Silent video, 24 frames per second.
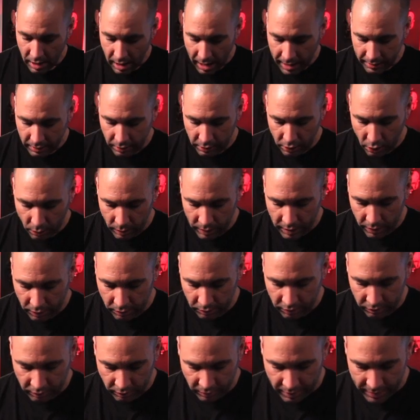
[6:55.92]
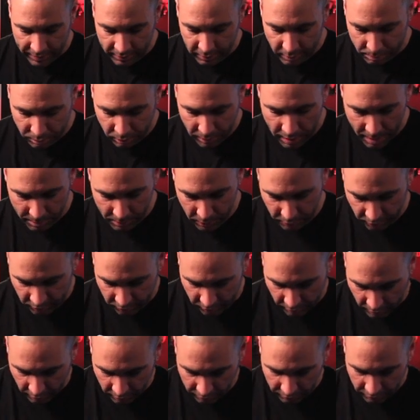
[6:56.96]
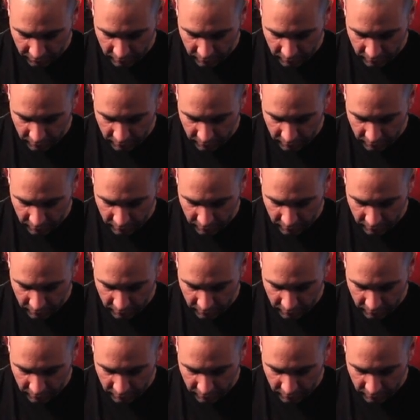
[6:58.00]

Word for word: I can go in here and select the parameter itself,